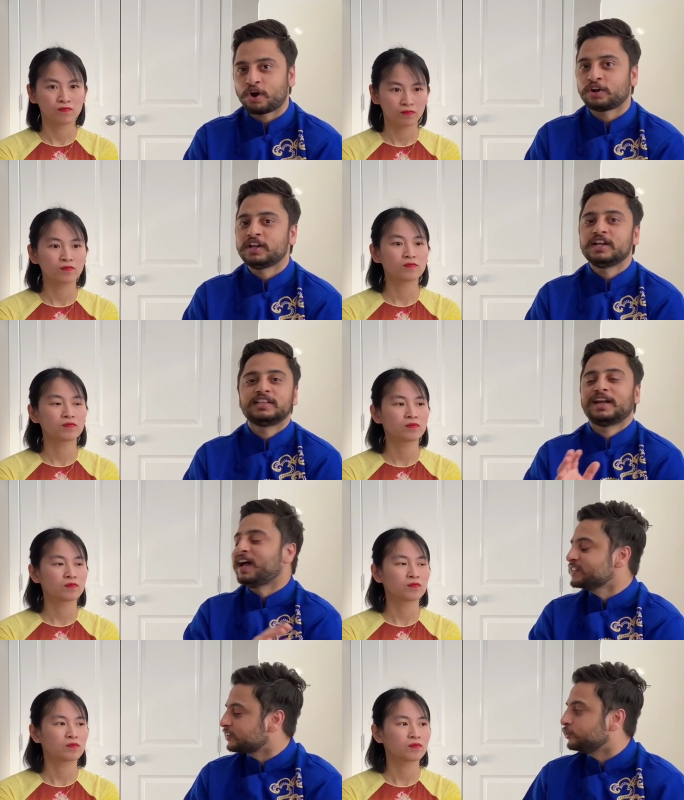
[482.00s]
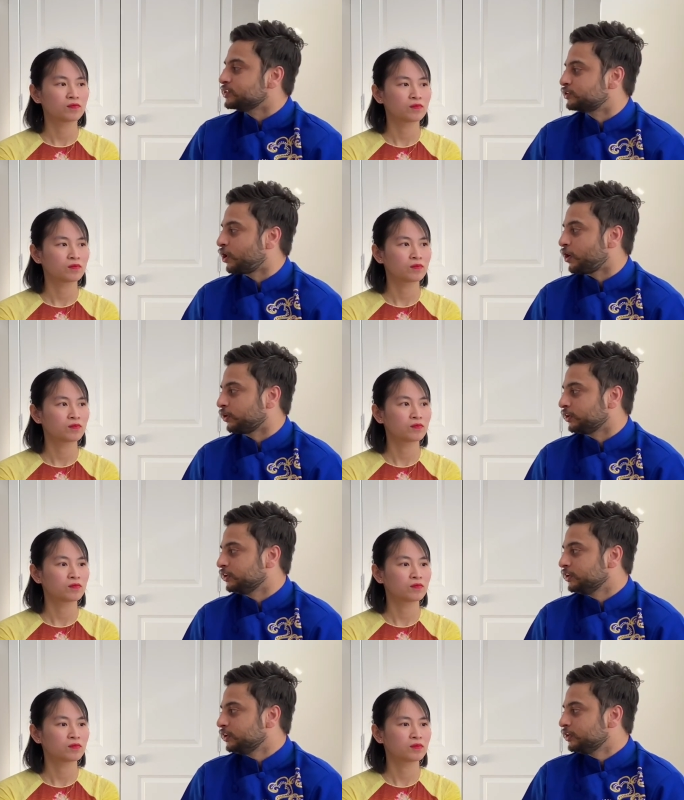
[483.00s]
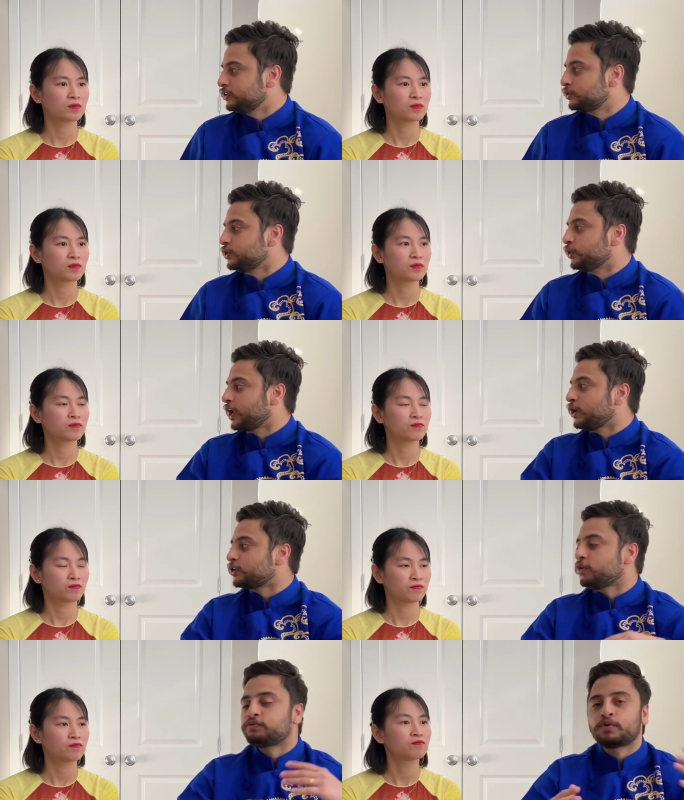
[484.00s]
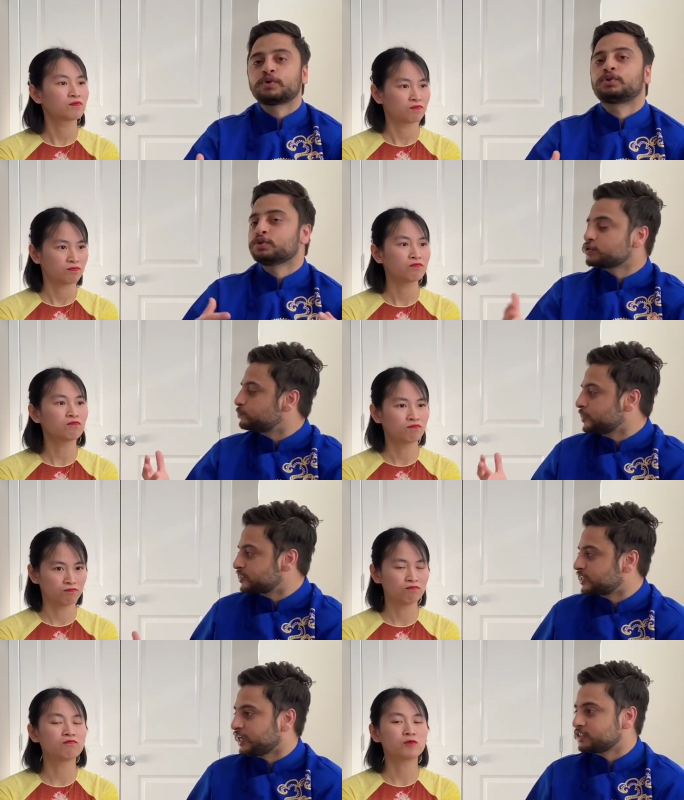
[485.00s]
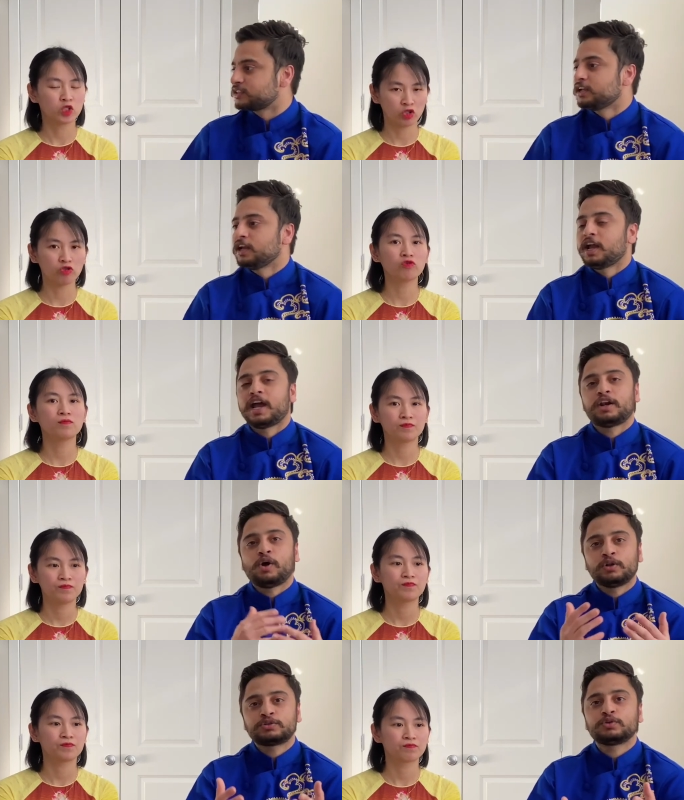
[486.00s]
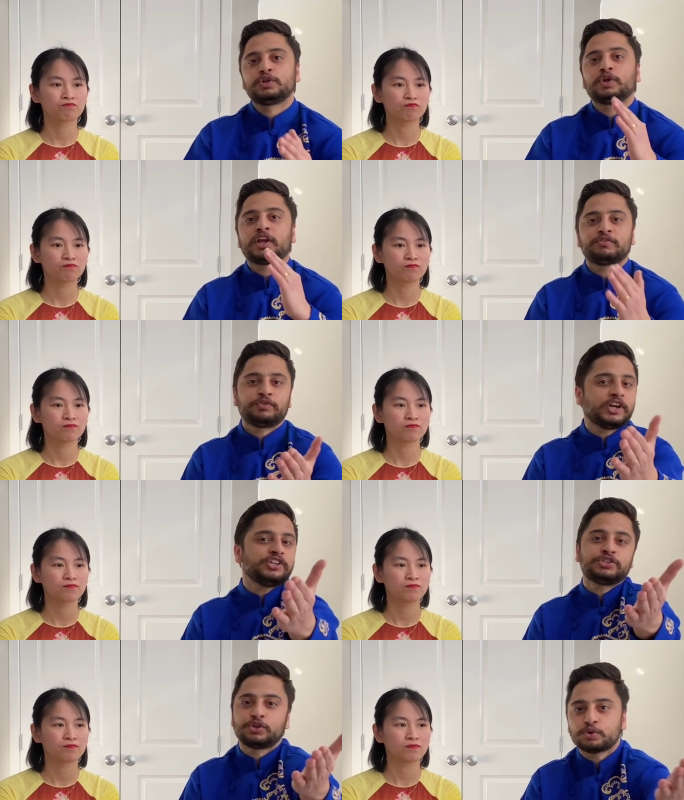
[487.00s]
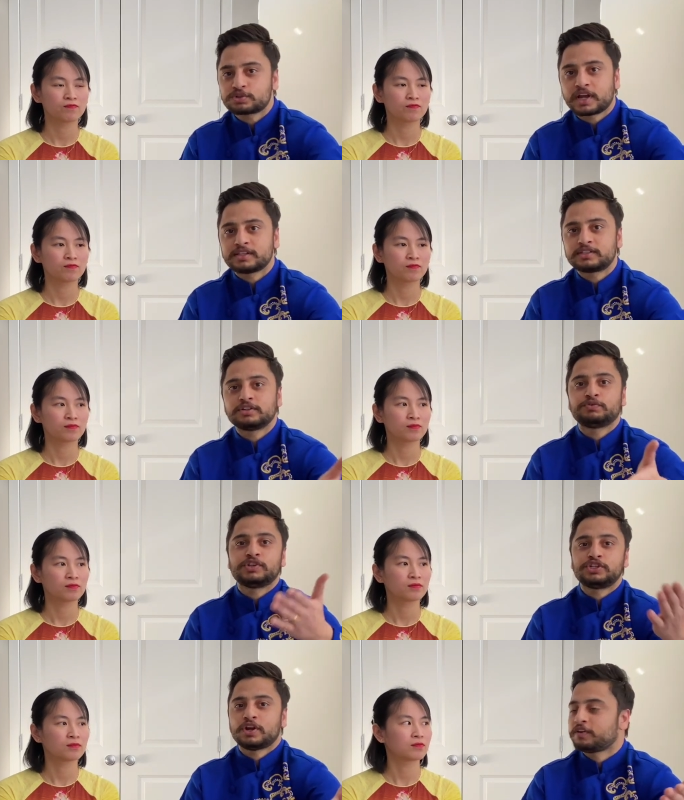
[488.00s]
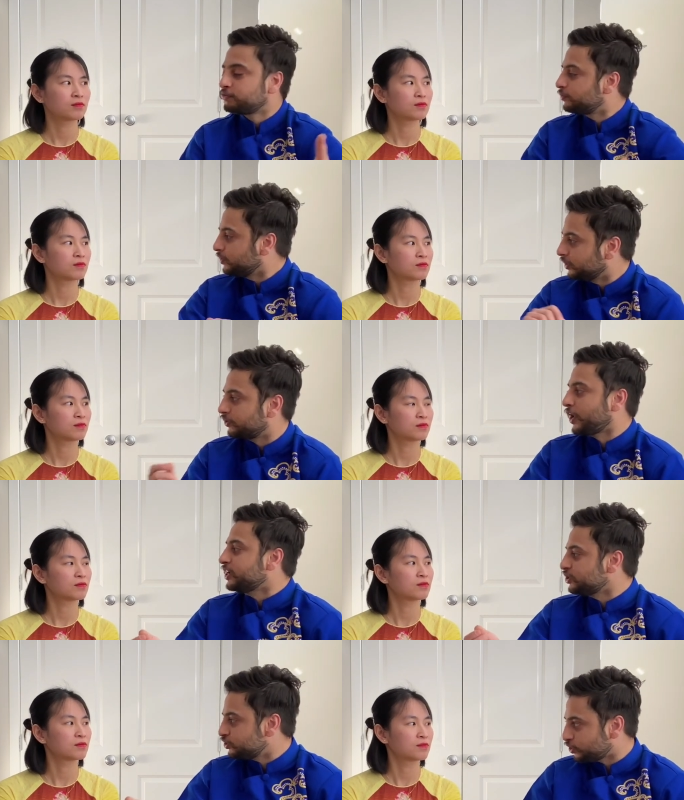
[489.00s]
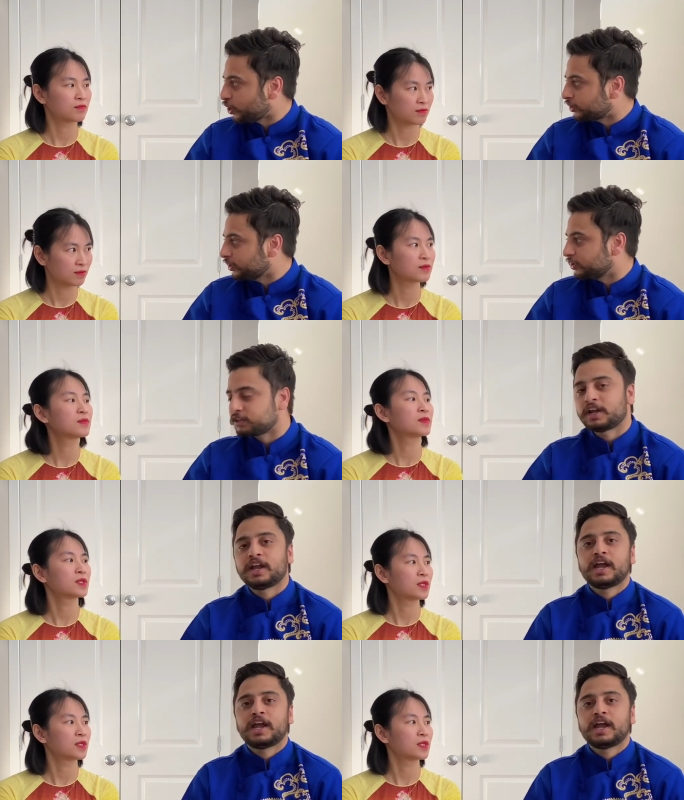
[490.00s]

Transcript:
Speaker 1: wrong the answer is wrong so you cannot afford those hmm, mistakes mm, and also you can finish those answers which you have write in shortcut